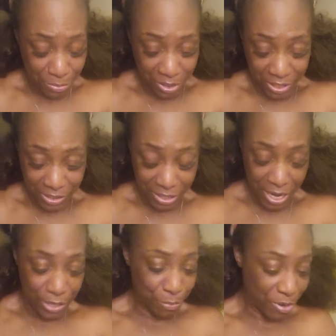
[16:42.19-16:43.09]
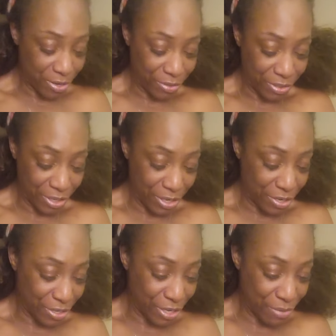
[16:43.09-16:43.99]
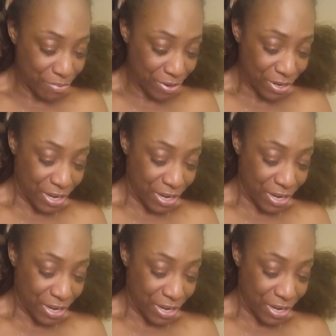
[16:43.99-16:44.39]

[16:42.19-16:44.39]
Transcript: with this next person here, Libra.